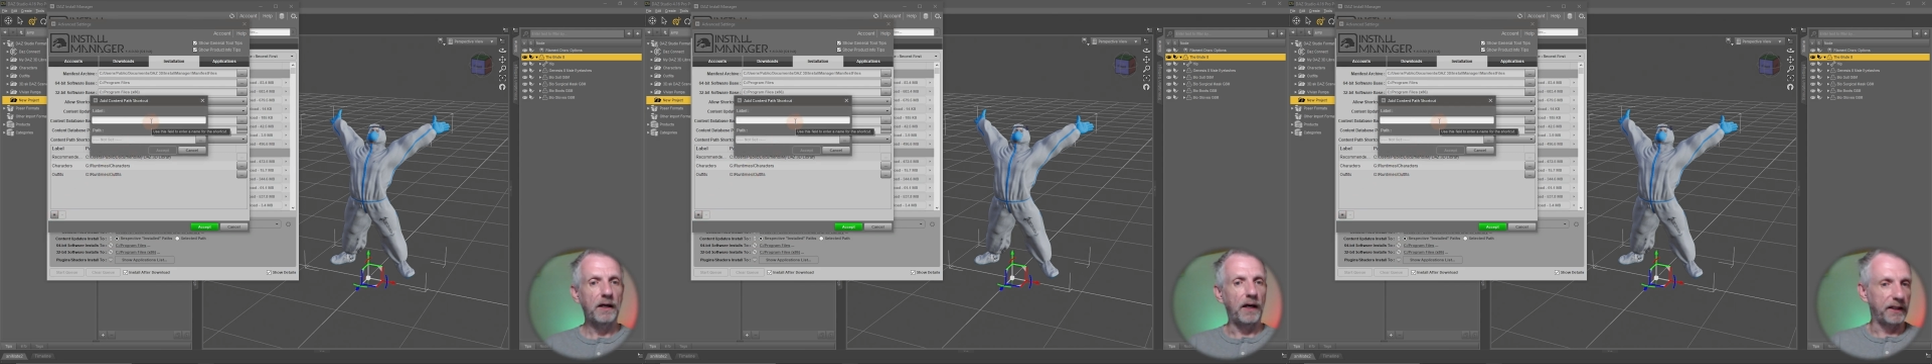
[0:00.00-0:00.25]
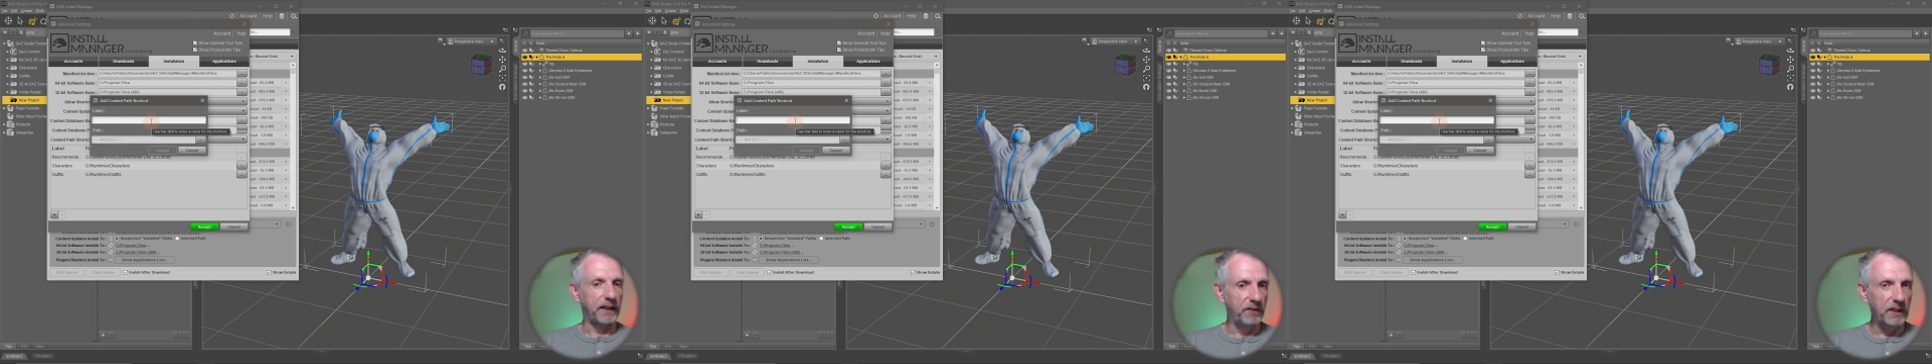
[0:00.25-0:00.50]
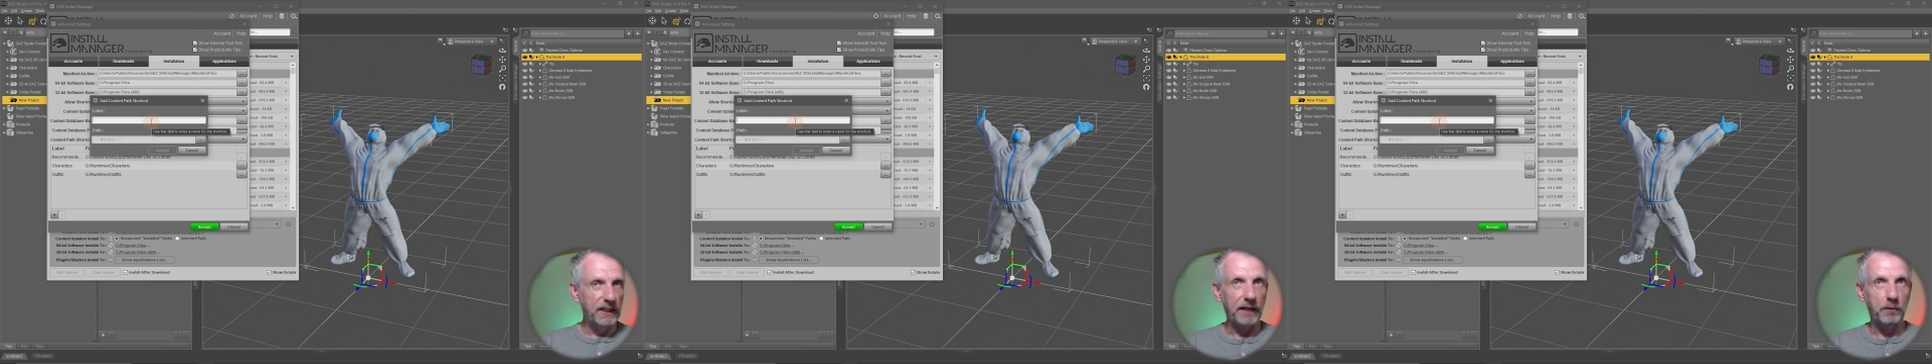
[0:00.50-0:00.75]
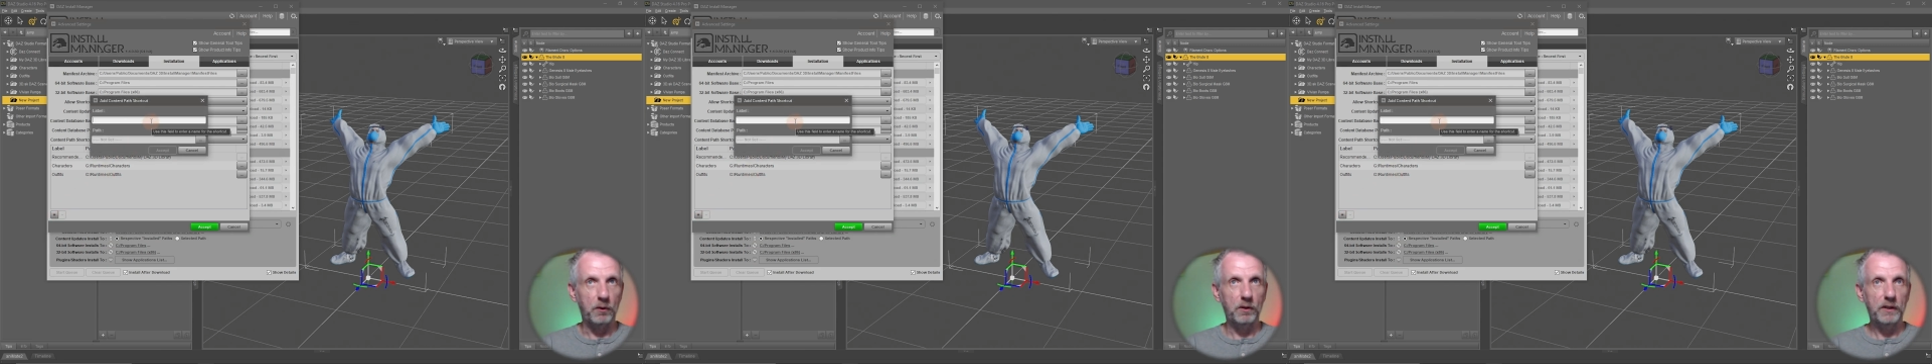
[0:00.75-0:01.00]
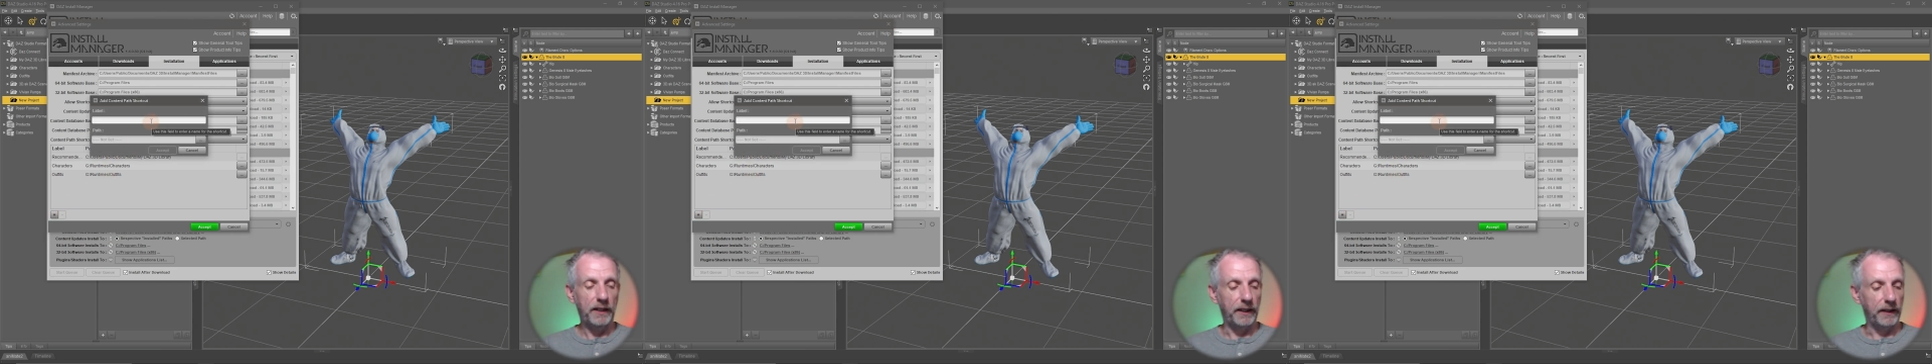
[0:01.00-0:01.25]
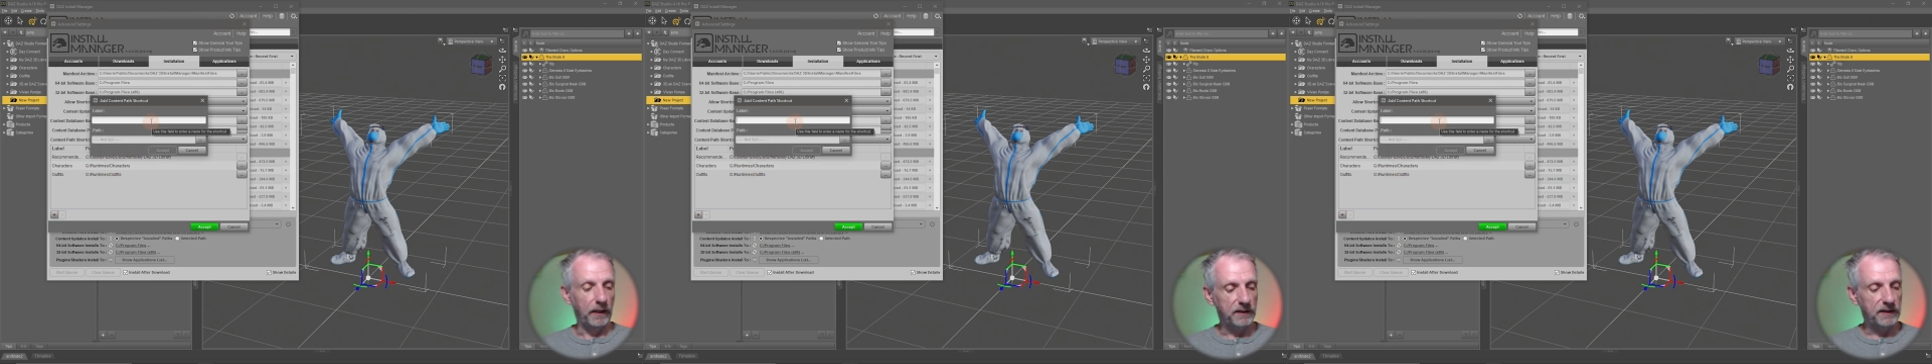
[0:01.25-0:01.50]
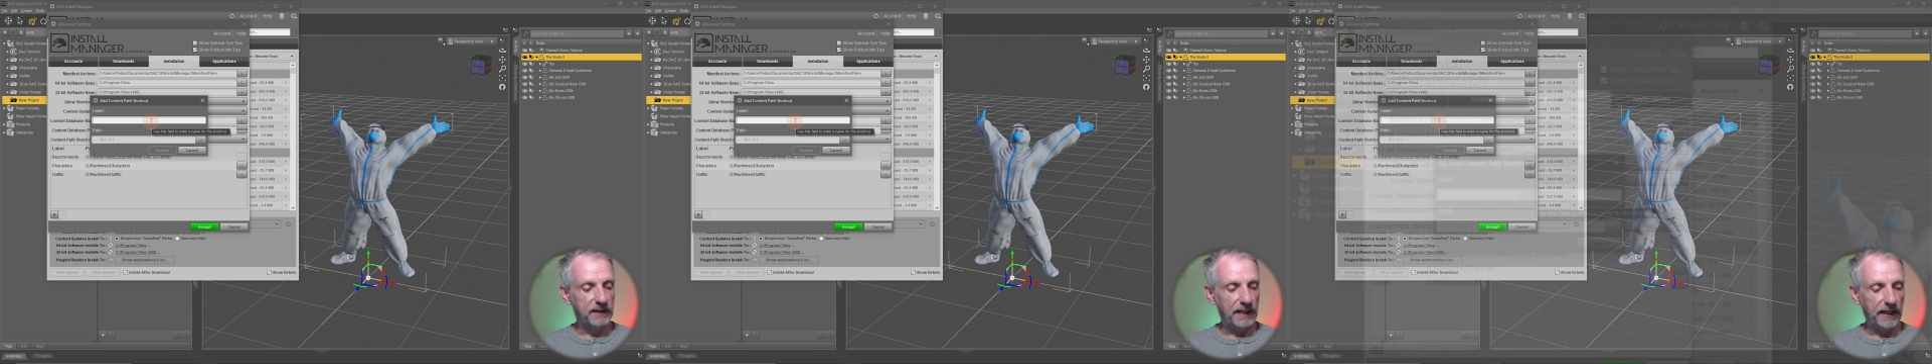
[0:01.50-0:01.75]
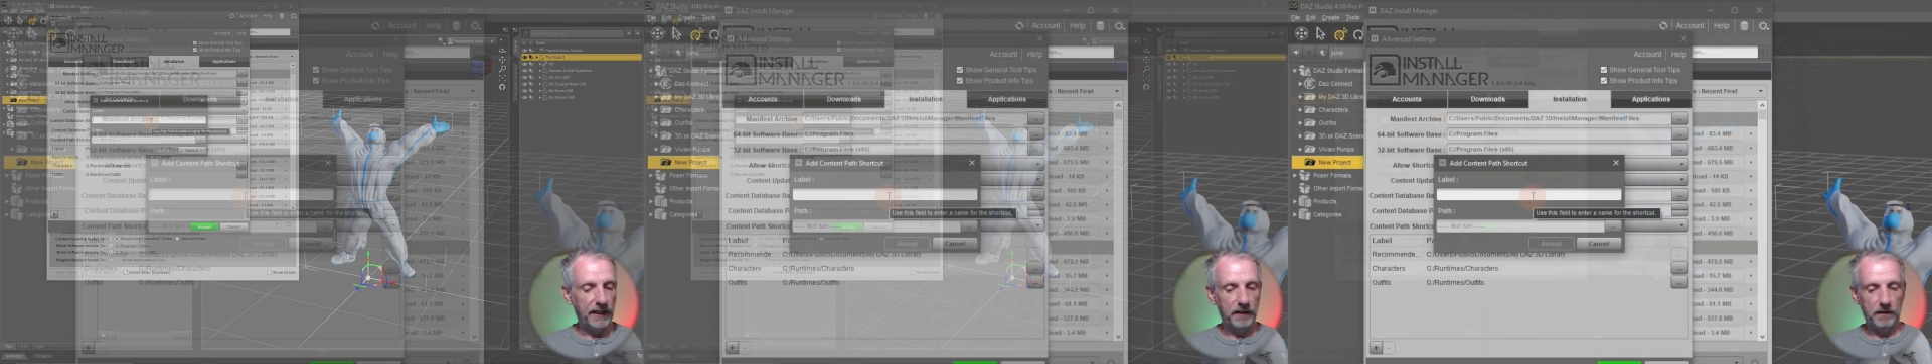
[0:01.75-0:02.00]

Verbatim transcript: I give it a label and I'll say,